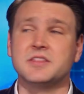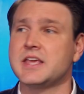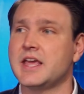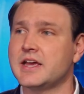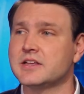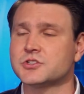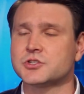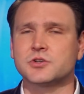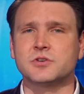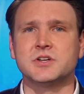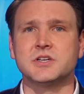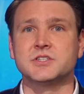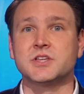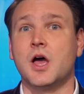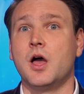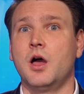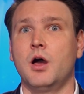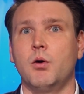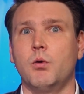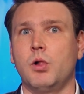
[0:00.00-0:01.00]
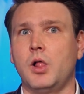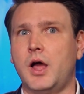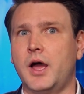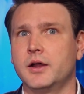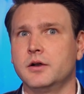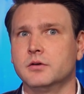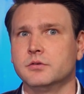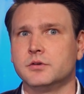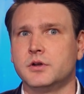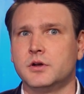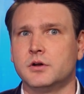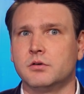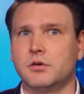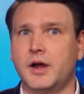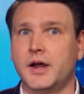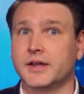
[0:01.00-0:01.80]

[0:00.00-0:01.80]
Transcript: the answer is, well, I don't know.